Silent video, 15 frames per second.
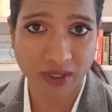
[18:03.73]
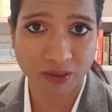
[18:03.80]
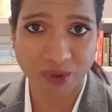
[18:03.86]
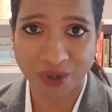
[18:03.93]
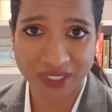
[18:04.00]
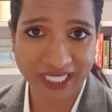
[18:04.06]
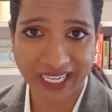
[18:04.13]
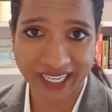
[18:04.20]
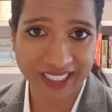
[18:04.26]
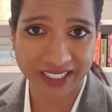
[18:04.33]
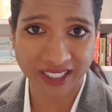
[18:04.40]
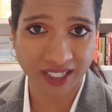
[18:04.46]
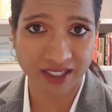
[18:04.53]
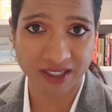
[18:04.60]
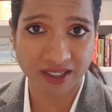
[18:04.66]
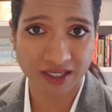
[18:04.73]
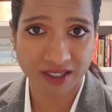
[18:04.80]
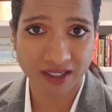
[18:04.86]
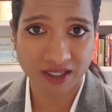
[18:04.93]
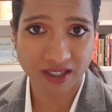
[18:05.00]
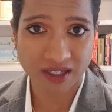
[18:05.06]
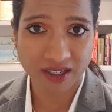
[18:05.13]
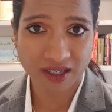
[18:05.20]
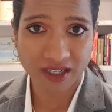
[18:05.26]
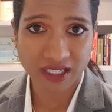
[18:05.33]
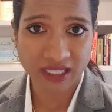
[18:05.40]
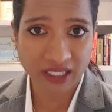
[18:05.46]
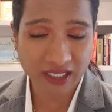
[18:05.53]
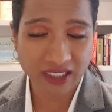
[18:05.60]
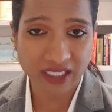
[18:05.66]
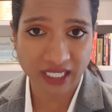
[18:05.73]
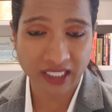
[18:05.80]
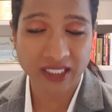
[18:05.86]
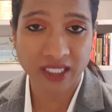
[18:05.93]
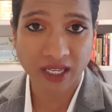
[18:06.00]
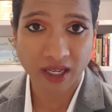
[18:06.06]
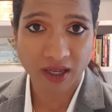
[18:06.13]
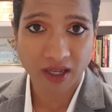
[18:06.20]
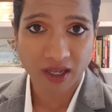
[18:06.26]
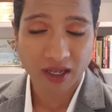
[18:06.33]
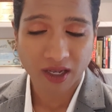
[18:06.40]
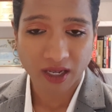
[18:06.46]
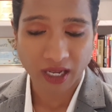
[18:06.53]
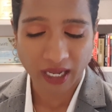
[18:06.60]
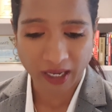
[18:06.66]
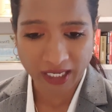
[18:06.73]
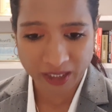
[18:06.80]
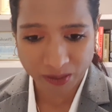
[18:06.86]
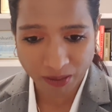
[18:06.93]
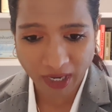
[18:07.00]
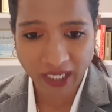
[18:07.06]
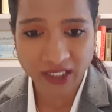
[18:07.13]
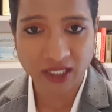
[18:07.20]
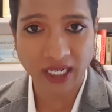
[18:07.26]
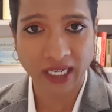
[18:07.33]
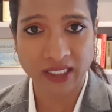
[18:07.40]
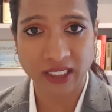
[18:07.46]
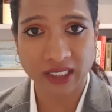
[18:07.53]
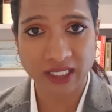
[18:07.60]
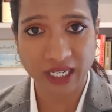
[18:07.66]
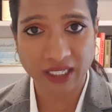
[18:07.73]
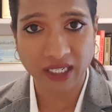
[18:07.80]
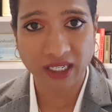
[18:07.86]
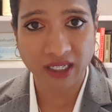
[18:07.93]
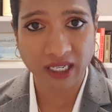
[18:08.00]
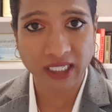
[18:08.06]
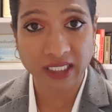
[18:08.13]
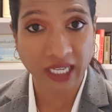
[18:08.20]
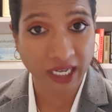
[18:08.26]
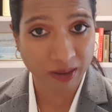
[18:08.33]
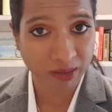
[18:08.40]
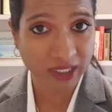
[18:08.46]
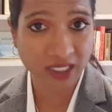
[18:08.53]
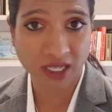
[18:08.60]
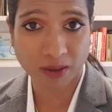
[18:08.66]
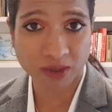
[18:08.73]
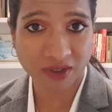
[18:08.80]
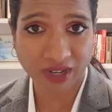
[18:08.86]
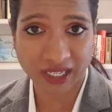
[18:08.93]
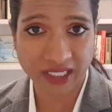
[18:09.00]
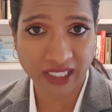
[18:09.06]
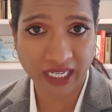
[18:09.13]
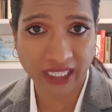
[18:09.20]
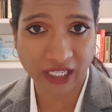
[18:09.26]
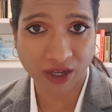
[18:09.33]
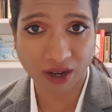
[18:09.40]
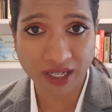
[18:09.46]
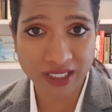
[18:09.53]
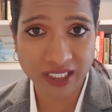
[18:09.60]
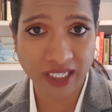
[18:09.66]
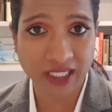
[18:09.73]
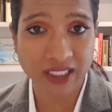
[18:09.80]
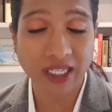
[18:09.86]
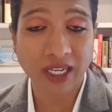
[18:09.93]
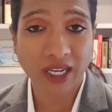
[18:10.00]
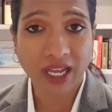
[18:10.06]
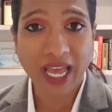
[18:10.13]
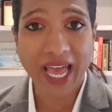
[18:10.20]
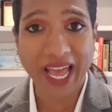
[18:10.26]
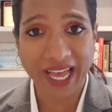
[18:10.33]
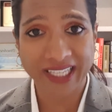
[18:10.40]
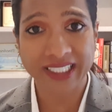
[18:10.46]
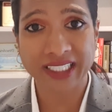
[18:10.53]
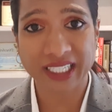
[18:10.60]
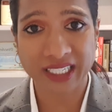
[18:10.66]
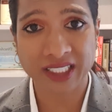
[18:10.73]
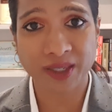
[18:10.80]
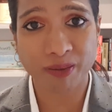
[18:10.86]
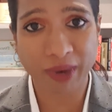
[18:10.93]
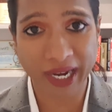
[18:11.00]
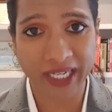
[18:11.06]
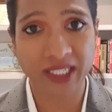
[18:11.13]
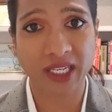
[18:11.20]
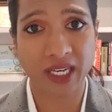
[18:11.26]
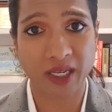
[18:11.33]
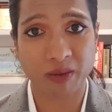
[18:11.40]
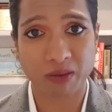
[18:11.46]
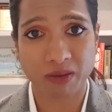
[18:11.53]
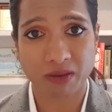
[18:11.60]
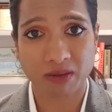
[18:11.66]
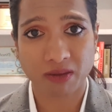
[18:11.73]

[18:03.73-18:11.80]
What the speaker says: Because like I said, this is as much as a technical exam in terms of understanding the content as it is a mind game.